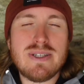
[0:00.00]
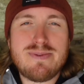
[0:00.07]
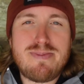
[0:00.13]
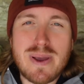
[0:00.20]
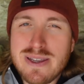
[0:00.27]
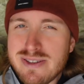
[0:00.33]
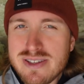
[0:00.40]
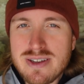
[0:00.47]
it's
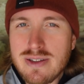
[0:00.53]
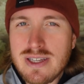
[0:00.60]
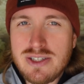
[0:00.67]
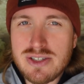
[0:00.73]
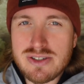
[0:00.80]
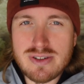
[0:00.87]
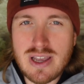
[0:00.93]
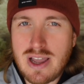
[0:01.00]
basically
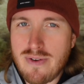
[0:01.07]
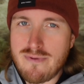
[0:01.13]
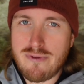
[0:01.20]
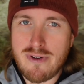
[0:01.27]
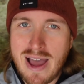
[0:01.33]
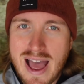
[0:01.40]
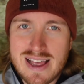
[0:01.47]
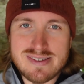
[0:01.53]
just like a
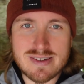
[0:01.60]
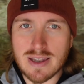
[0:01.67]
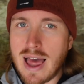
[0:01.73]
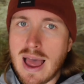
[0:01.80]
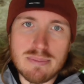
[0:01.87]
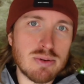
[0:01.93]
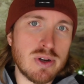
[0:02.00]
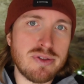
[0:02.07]
vast
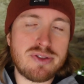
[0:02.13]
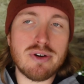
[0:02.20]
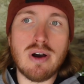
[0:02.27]
labyrinth